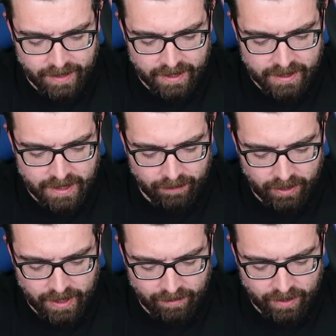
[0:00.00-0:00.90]
pick a team
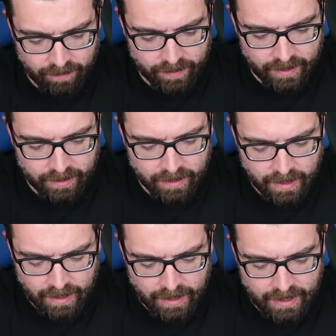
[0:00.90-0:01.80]
on here, I don't think.
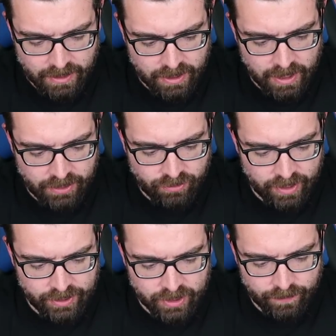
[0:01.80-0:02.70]
It is
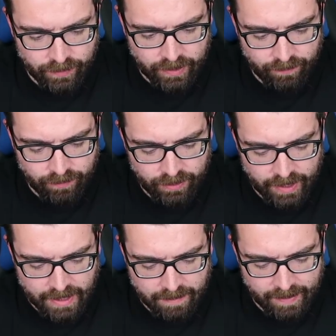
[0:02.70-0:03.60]
literally just for looking through
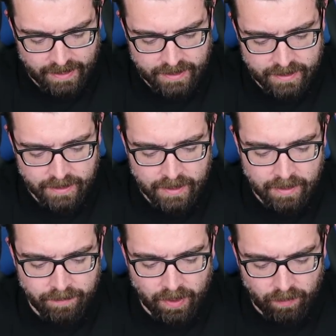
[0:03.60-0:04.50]
the database.
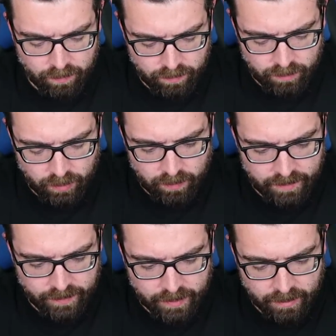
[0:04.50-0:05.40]
But where
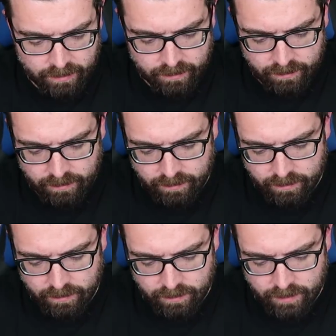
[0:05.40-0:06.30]
have they gone?
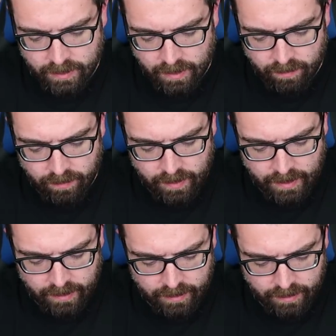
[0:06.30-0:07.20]
So
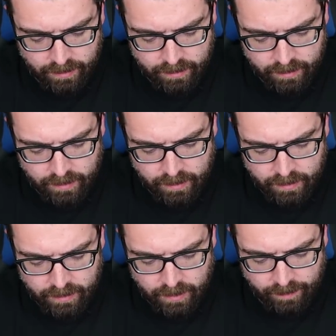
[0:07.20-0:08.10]
England,
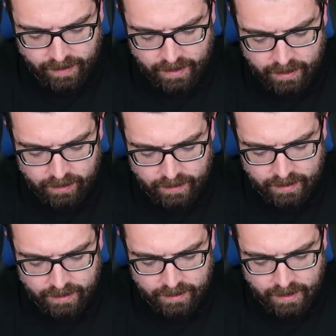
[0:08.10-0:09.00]
let's go back into
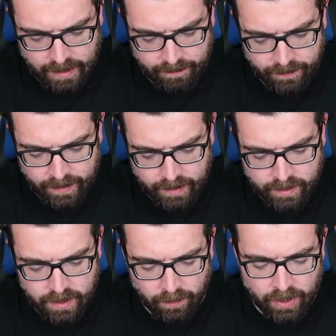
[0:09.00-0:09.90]
England again.
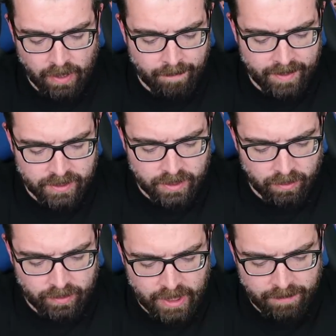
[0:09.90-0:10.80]
So we know our best
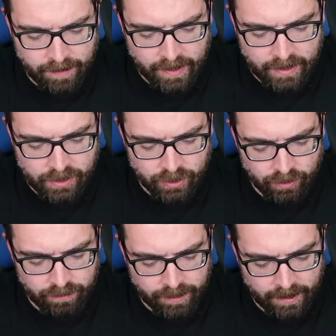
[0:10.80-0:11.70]
goalkeeper is
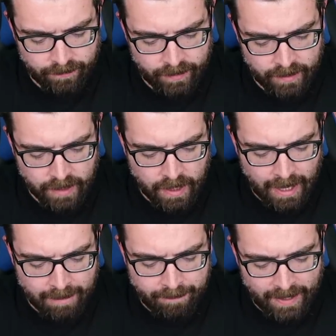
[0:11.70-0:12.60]
Jordan Pickford.
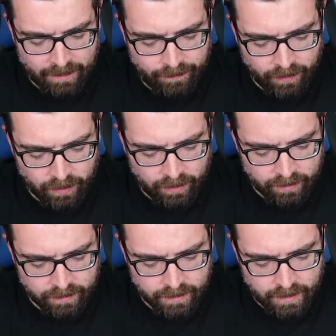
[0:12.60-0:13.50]
Our back four,